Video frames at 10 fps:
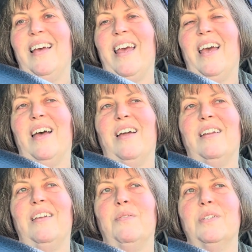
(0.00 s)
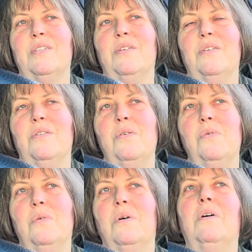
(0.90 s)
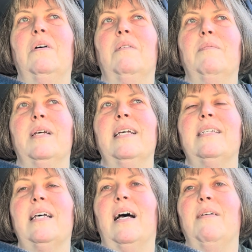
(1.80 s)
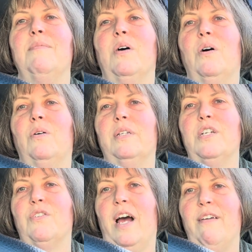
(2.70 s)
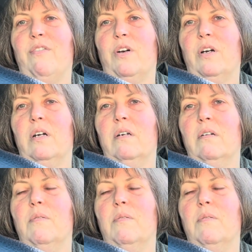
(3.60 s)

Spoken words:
and it was cool because I'm the only driver.